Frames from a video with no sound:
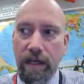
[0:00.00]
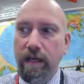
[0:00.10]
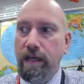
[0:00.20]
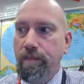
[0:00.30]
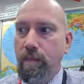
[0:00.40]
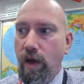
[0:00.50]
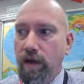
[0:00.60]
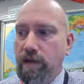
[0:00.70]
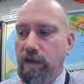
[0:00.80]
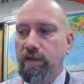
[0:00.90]
um,
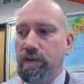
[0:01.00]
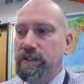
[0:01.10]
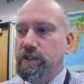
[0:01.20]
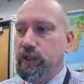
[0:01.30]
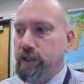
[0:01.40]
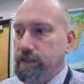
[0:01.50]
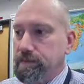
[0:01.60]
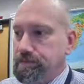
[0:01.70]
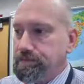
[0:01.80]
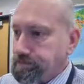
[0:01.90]
article from a
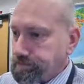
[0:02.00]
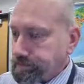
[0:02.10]
journal.